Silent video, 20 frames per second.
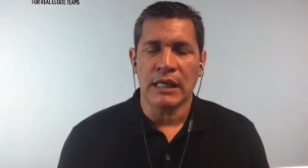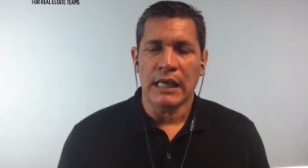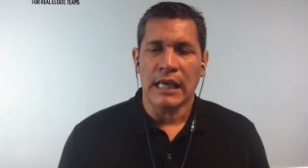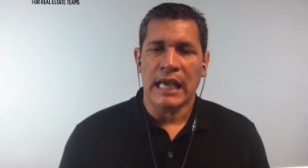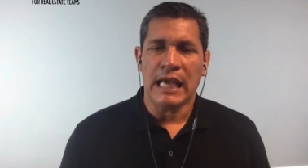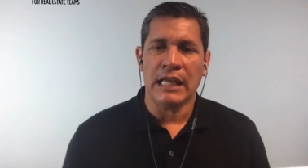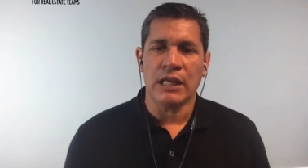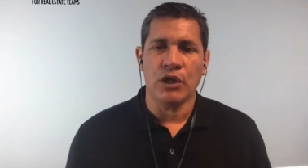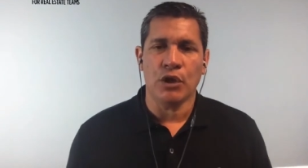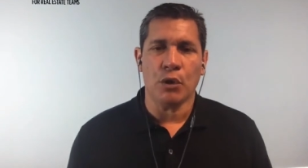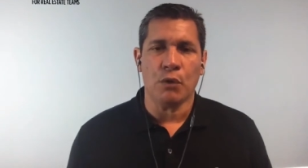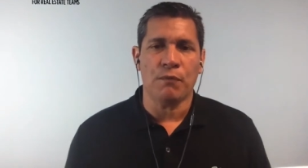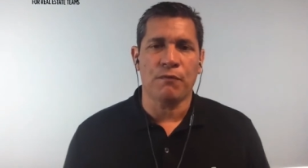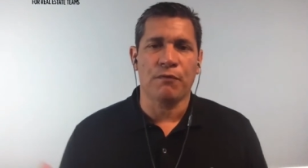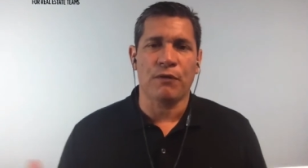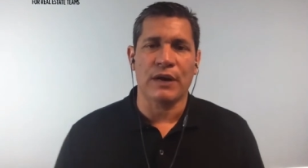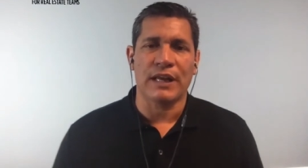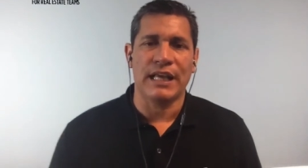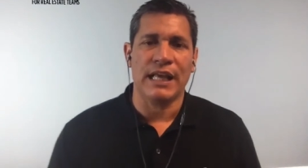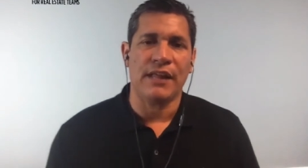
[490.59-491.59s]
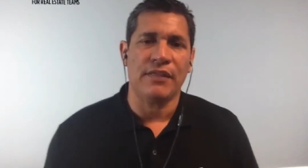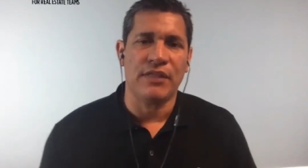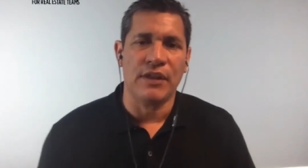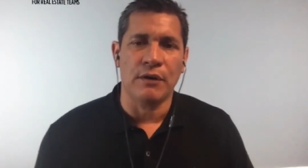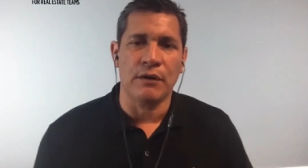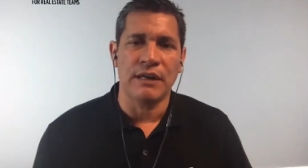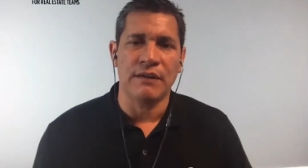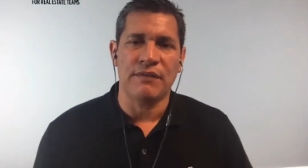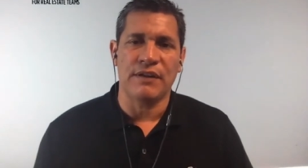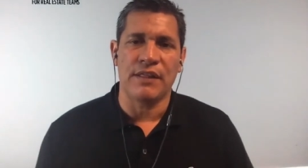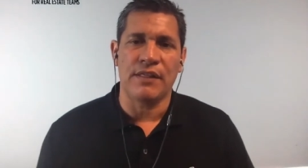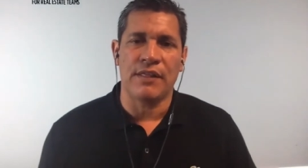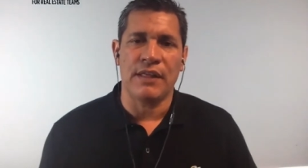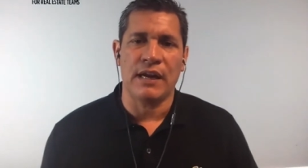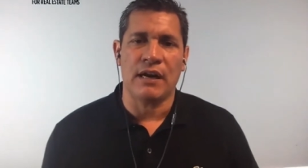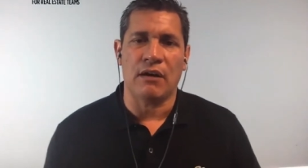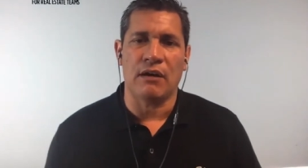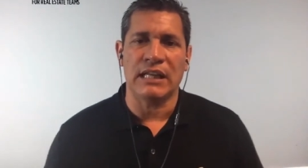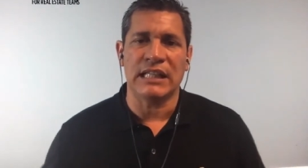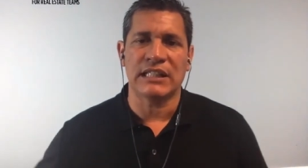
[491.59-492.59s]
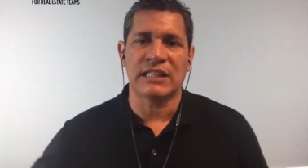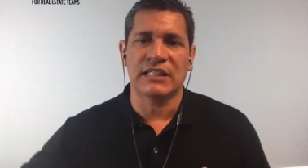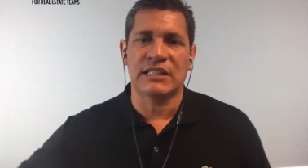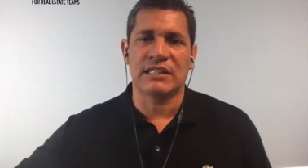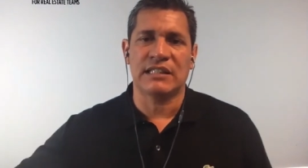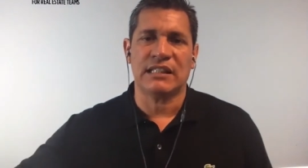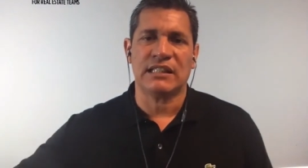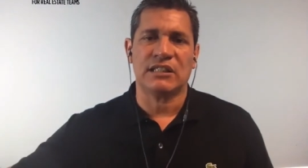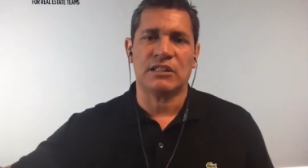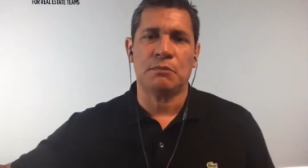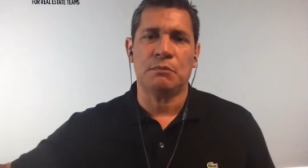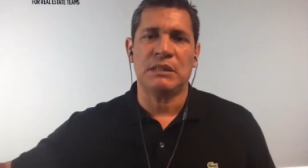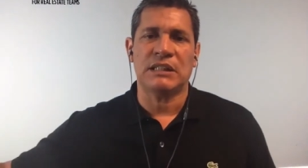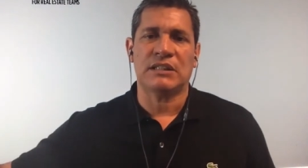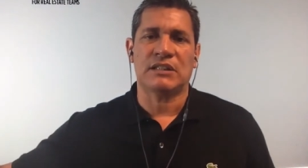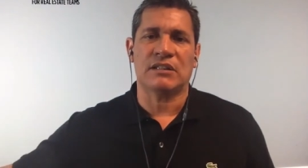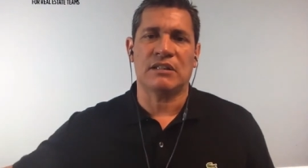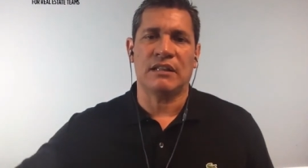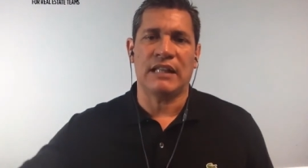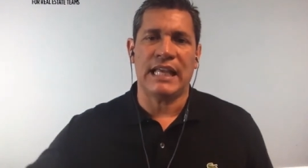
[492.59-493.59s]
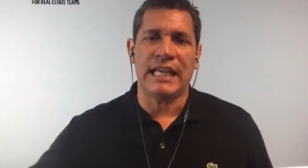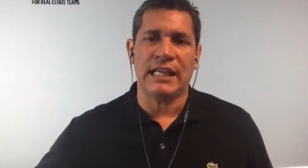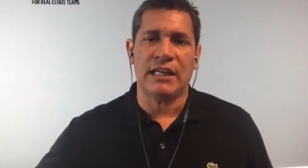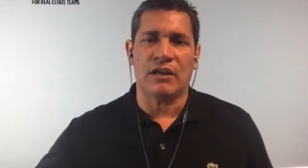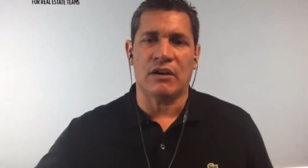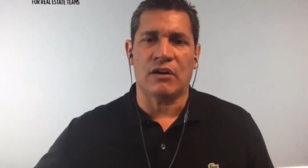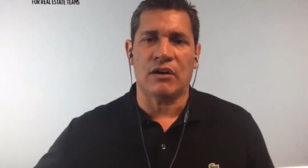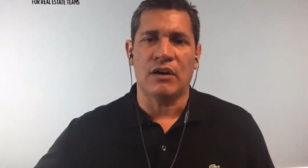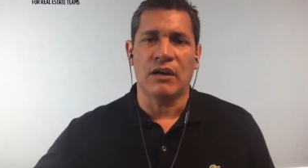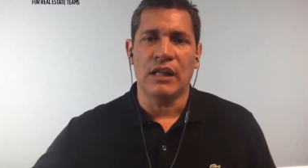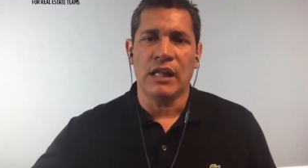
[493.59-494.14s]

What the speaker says: and you'll forget they're even there. And 6 months later,